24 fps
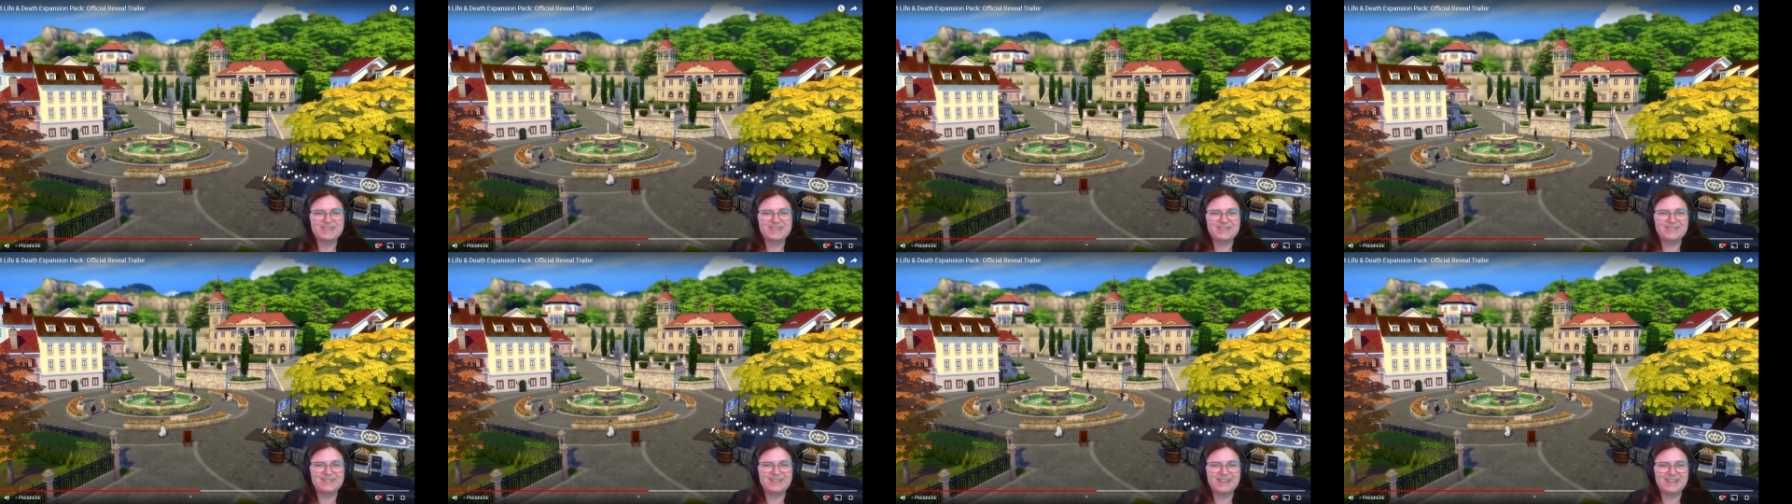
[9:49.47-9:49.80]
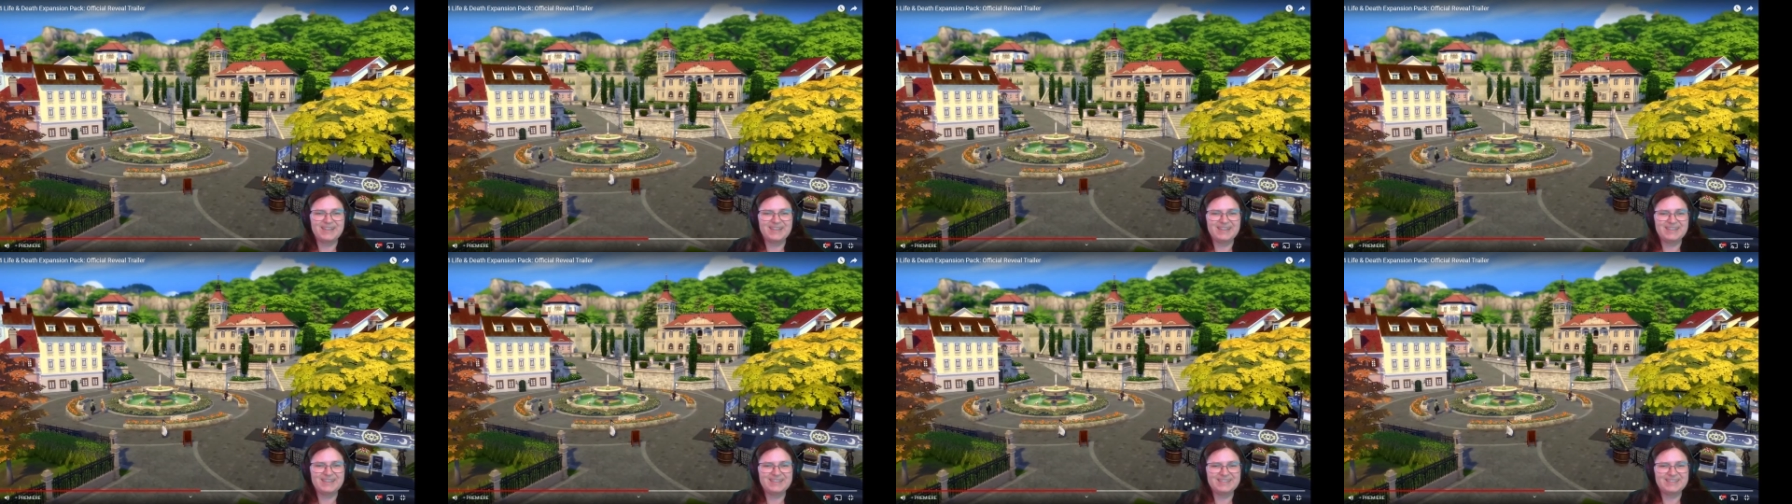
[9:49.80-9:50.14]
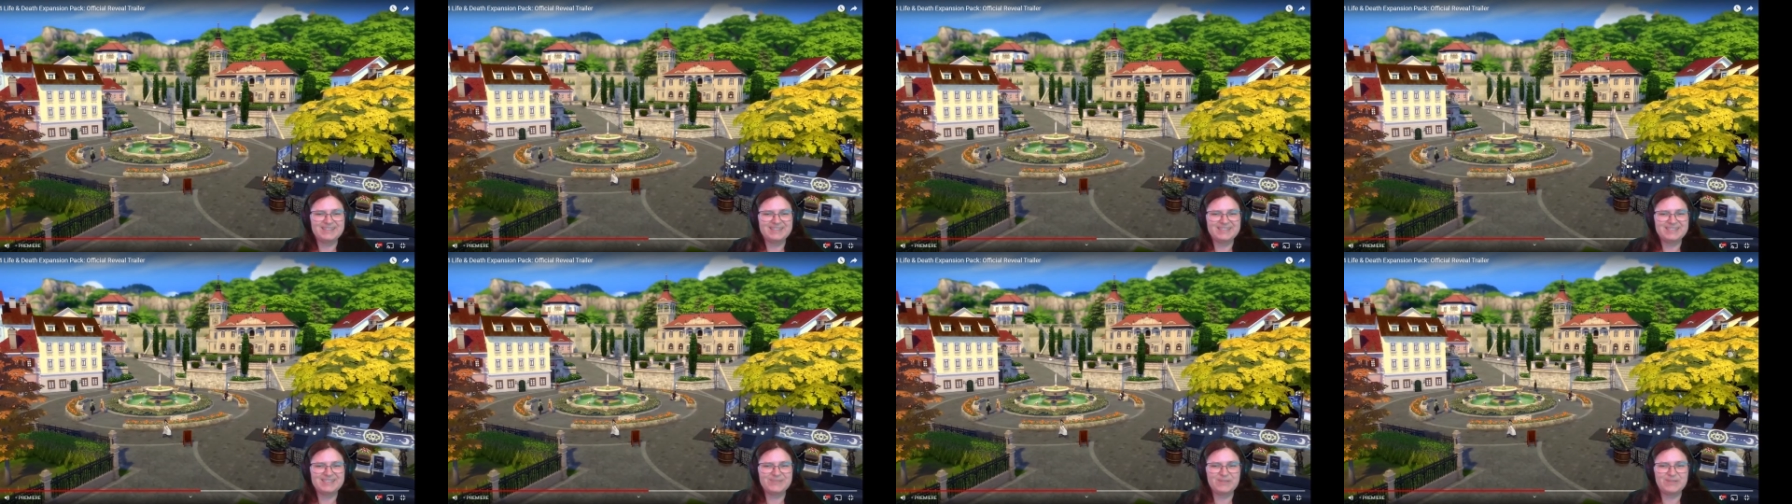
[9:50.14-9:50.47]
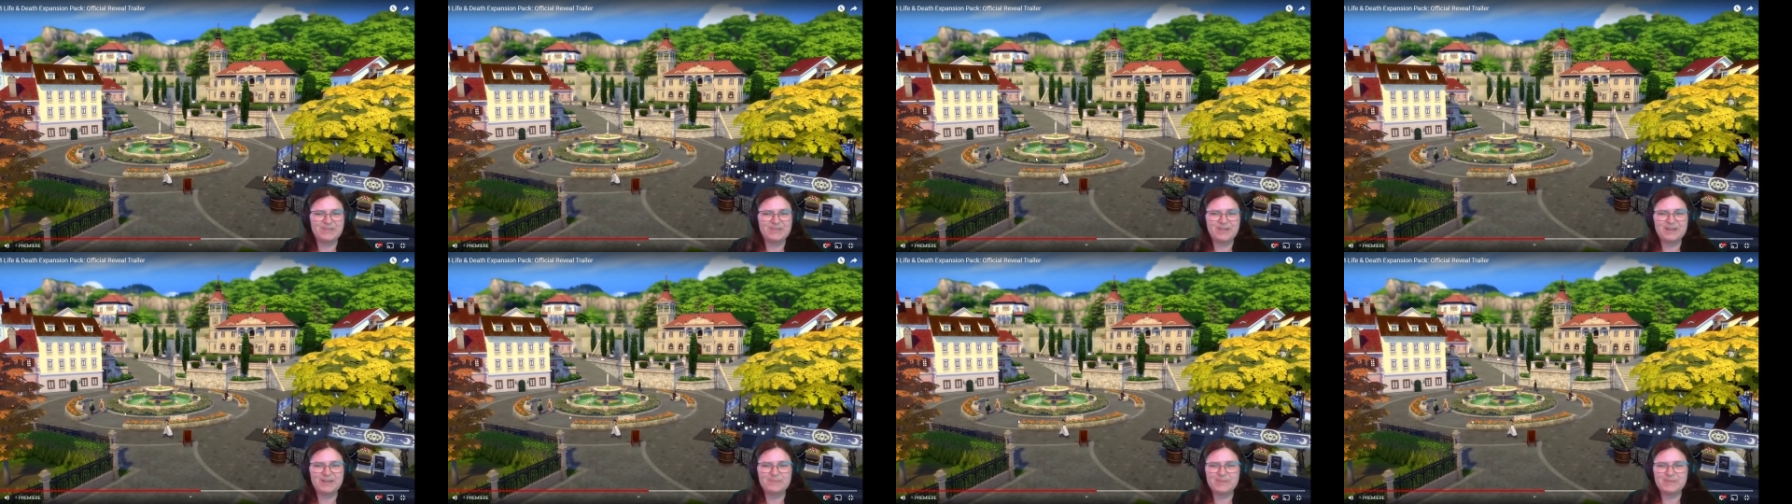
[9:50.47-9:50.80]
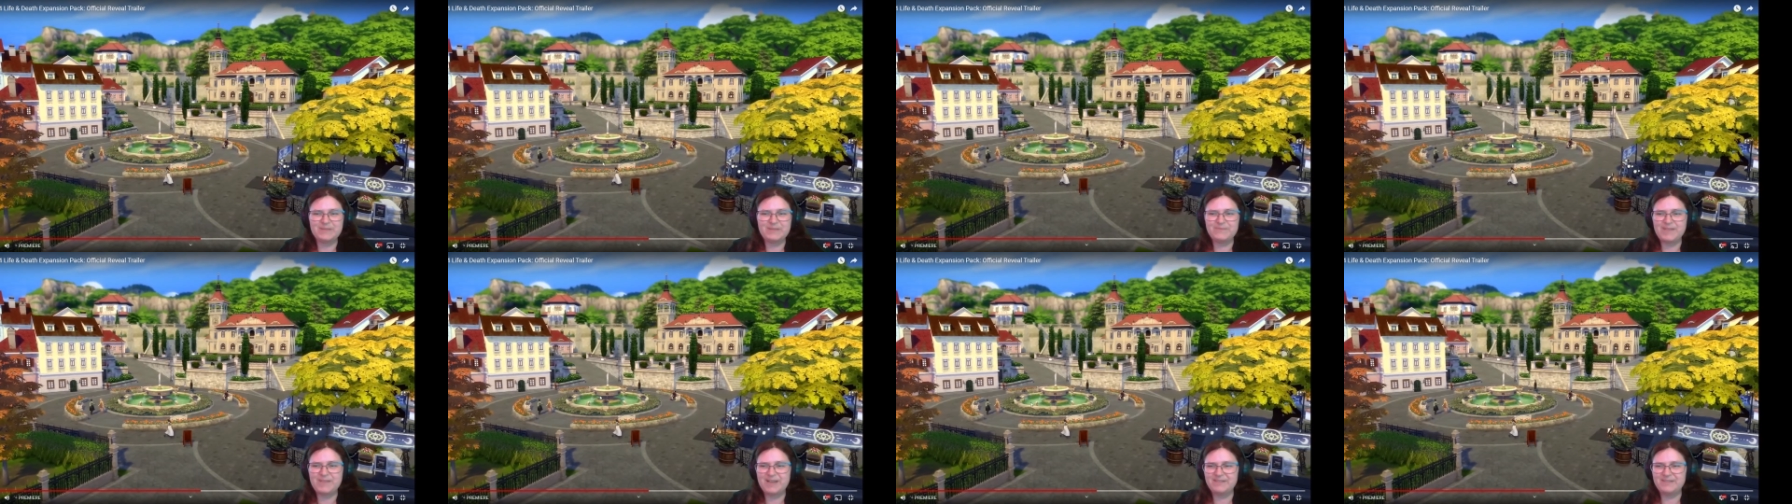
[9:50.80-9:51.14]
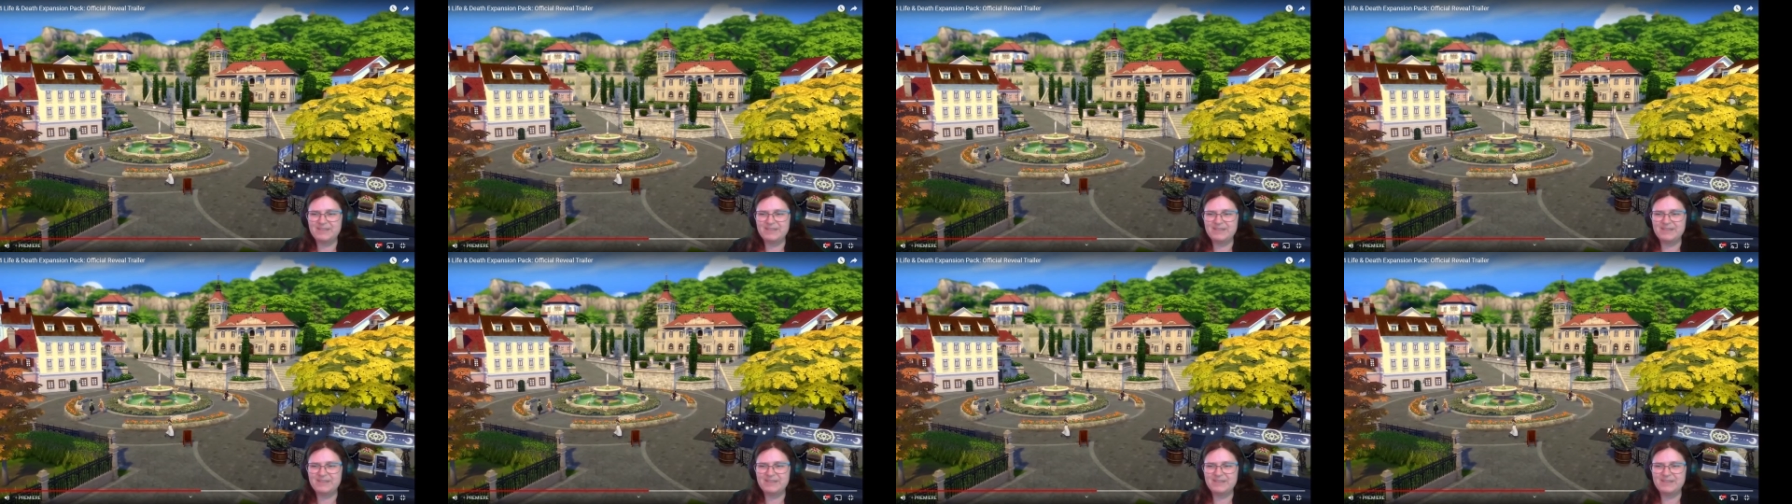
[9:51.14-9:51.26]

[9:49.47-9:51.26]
okay, see, so we've got a big fountain